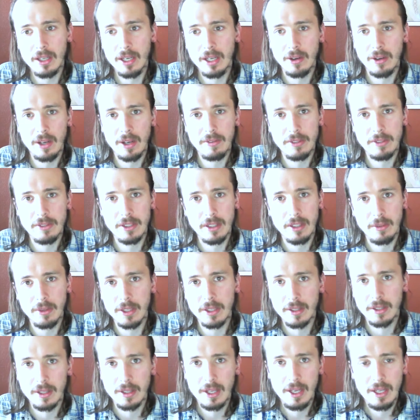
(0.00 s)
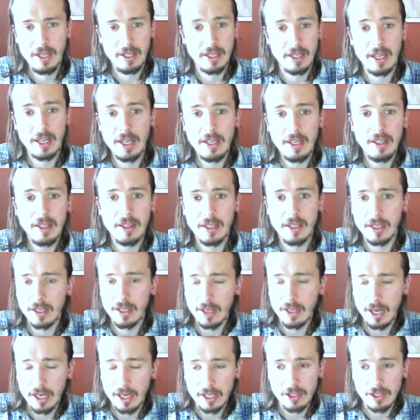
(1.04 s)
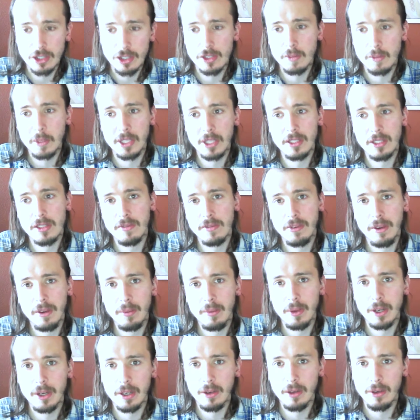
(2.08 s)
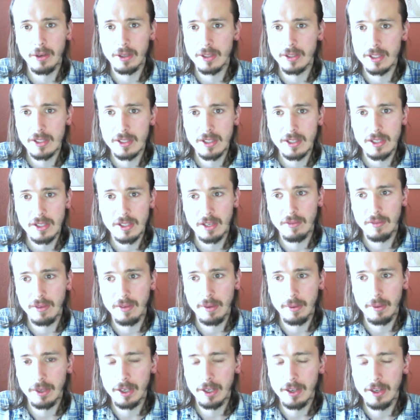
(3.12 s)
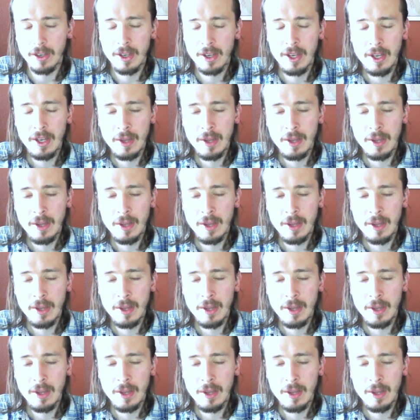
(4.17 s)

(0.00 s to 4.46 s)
I don't have to deal with like anything. I can just pick this framework or this testing framework.